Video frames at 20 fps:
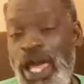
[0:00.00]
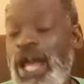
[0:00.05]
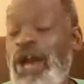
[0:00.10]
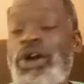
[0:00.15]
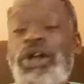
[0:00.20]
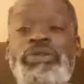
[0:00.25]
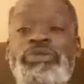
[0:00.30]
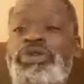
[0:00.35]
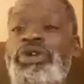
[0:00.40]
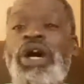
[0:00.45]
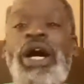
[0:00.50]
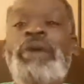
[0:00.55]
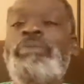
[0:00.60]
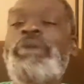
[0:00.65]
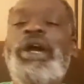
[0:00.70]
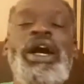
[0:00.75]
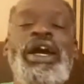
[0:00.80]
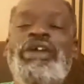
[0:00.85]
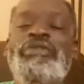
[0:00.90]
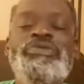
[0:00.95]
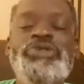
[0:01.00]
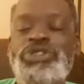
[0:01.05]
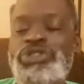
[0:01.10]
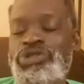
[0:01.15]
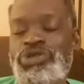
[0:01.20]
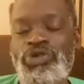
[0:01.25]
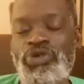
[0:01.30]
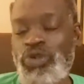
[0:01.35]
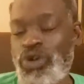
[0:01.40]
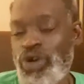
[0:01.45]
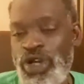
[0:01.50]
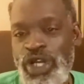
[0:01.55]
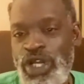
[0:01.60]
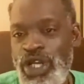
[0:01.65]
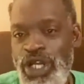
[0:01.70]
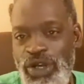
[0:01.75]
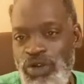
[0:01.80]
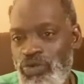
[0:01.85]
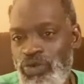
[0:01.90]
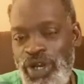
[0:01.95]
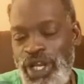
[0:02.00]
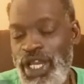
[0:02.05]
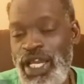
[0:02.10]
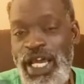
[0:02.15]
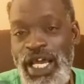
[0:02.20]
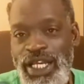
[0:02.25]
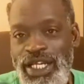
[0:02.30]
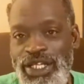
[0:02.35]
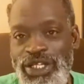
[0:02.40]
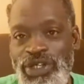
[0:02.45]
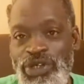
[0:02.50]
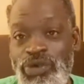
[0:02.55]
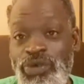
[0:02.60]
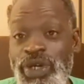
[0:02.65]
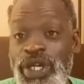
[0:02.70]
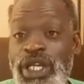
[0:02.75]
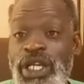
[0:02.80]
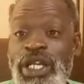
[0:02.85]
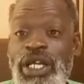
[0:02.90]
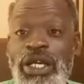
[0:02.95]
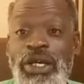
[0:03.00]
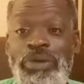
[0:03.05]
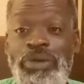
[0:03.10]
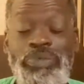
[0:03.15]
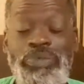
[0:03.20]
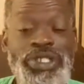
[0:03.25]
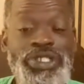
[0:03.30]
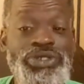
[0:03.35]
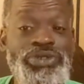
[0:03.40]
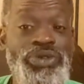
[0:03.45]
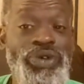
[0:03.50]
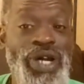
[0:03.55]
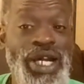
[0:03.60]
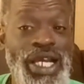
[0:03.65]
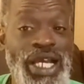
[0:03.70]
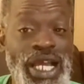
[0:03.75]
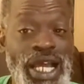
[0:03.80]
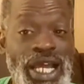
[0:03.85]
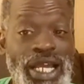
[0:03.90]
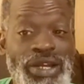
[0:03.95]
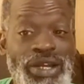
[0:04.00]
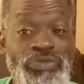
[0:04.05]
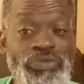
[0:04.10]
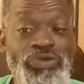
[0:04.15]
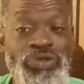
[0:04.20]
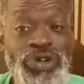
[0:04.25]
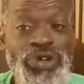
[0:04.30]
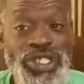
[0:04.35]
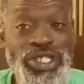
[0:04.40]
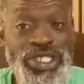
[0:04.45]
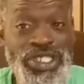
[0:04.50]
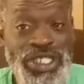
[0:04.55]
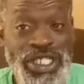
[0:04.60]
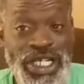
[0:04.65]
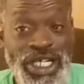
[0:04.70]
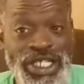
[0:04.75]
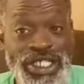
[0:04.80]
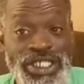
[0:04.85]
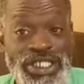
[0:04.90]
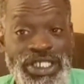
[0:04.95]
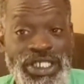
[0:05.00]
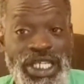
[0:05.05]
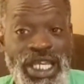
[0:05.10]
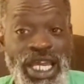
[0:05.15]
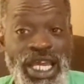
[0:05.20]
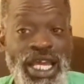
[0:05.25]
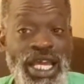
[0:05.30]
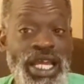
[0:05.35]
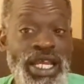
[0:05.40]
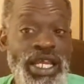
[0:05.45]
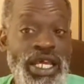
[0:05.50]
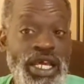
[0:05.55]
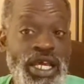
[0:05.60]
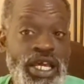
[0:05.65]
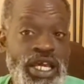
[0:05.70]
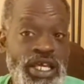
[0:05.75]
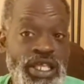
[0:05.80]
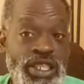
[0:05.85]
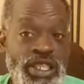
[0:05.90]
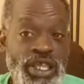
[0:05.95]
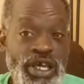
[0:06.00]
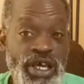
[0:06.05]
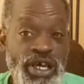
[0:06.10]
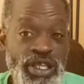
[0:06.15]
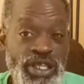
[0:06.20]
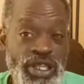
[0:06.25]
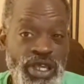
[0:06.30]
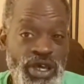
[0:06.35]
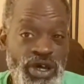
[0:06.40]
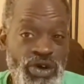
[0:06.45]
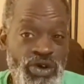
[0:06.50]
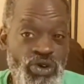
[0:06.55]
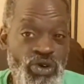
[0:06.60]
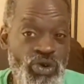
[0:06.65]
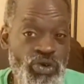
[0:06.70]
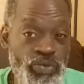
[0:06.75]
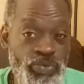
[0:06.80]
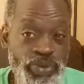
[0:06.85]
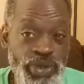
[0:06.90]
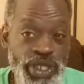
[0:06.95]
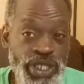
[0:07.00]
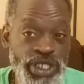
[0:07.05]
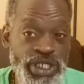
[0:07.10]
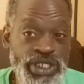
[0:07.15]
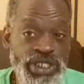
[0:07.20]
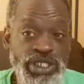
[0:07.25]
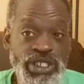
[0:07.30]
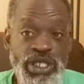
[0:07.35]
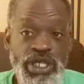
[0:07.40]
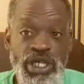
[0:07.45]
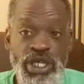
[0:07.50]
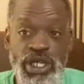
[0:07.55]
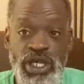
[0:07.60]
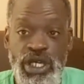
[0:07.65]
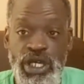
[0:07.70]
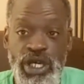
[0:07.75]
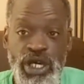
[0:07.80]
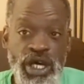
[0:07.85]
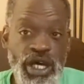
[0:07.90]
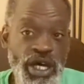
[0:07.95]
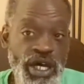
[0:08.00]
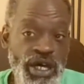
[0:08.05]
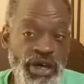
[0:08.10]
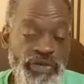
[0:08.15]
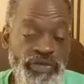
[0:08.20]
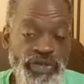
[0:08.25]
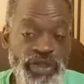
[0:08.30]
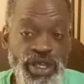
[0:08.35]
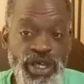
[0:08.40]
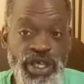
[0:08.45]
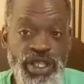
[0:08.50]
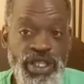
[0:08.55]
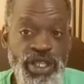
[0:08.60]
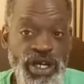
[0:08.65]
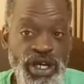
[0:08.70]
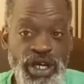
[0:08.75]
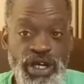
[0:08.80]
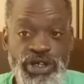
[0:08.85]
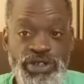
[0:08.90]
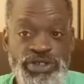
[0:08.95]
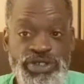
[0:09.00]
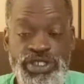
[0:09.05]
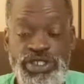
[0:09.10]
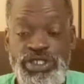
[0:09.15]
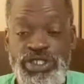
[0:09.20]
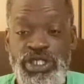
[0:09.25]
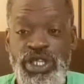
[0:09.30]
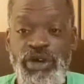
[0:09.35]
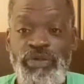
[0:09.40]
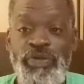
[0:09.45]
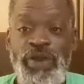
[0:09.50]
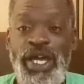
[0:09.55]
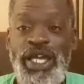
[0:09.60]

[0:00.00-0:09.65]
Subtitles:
I don't even know. I'm not even sure what it got to do with. But, you know, I kind of want to understand the whole piece of the hertz and stuff